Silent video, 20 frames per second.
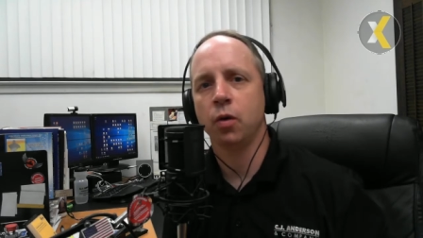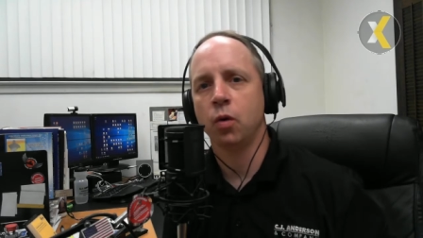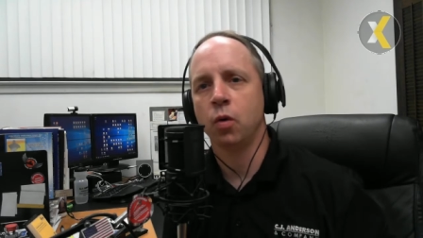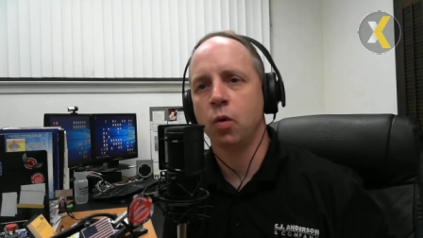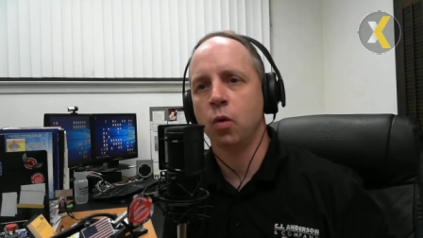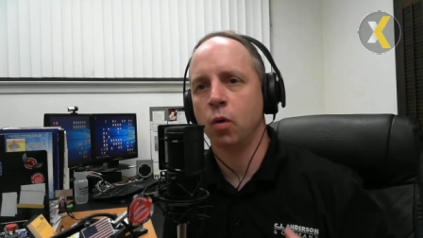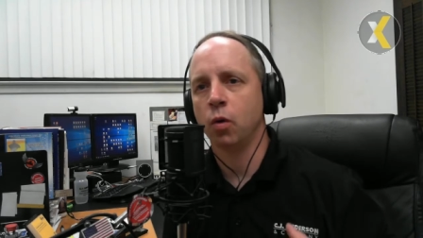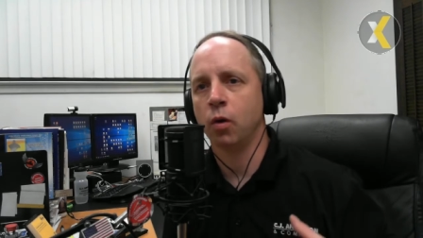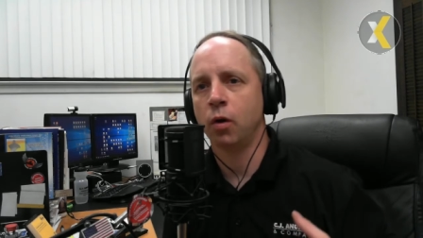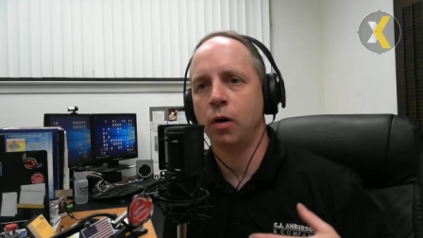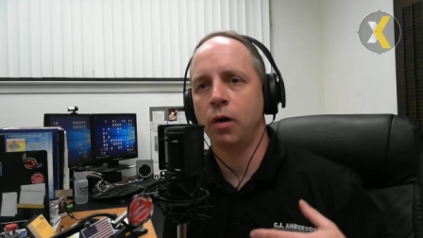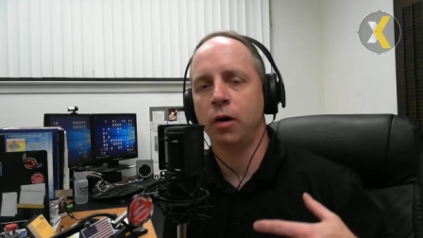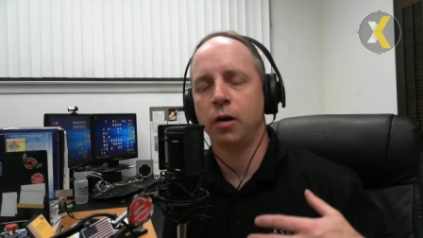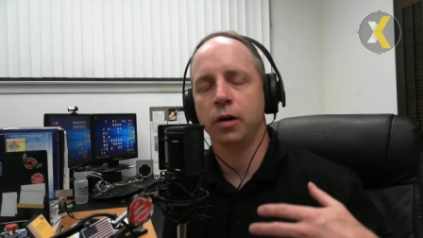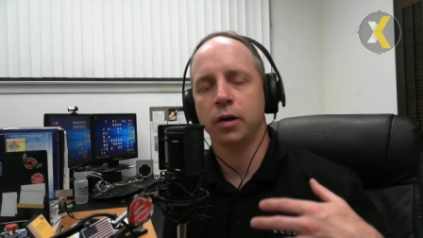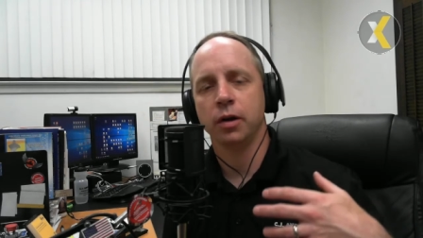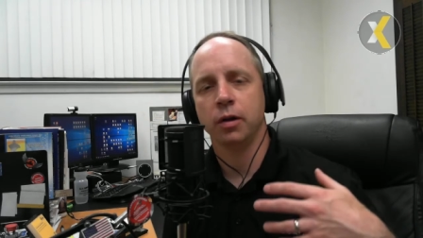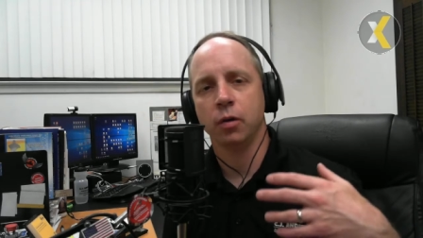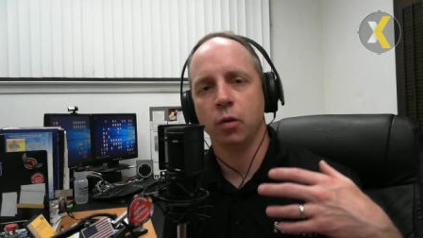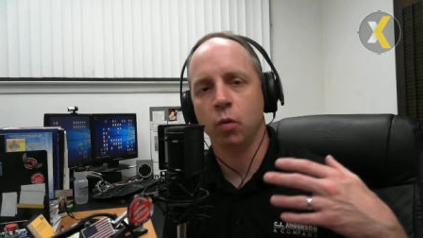
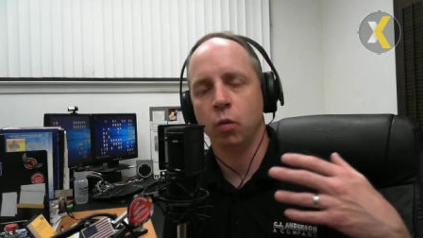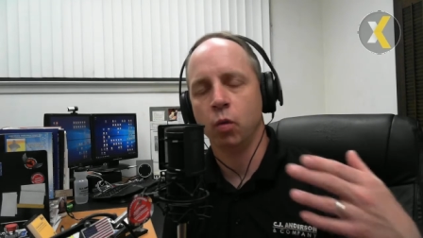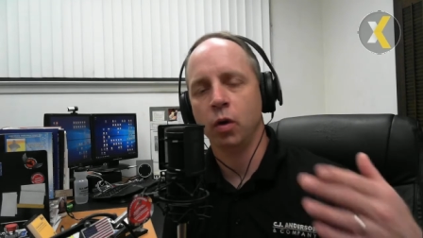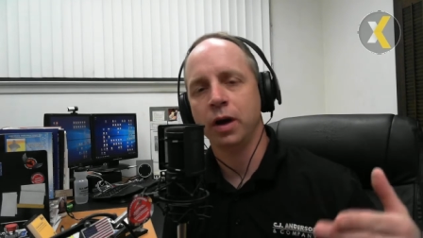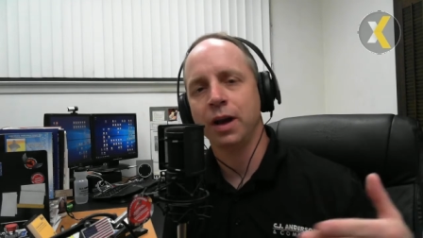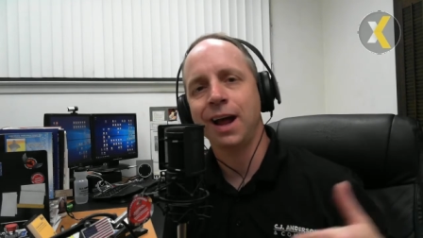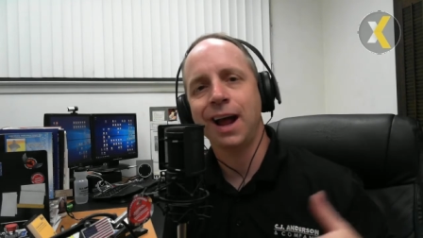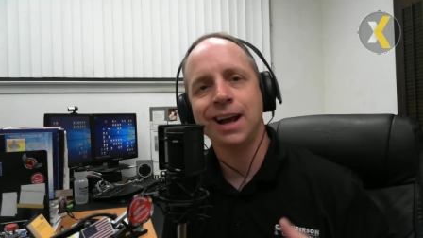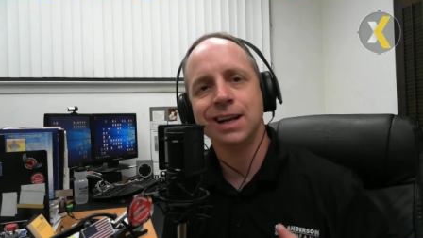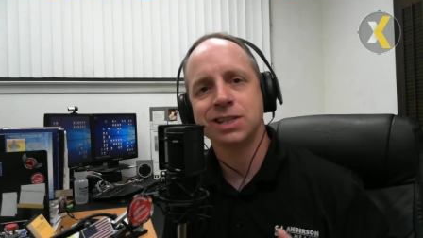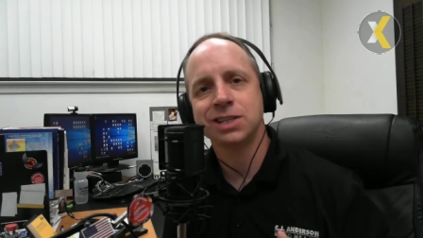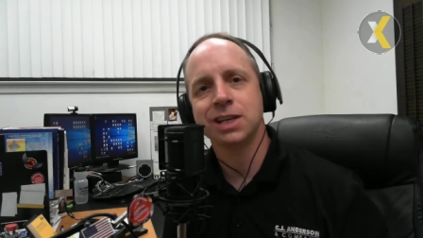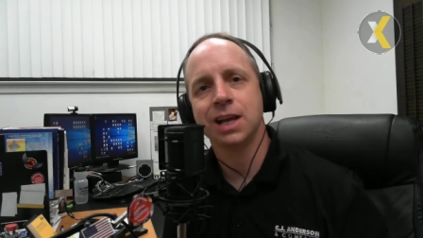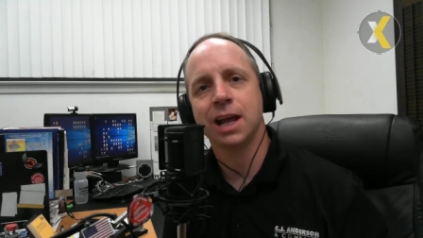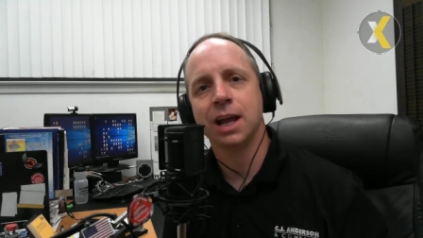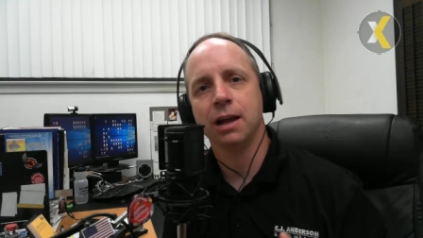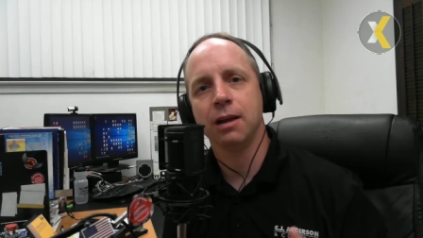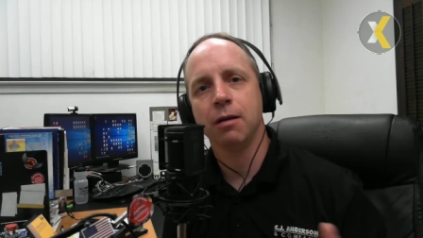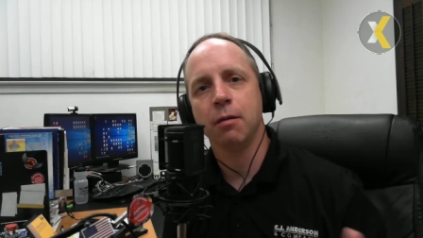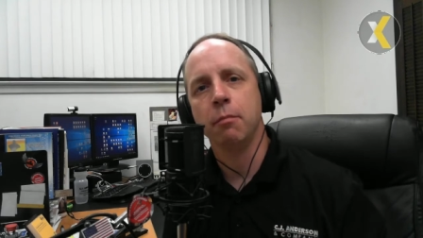or what I say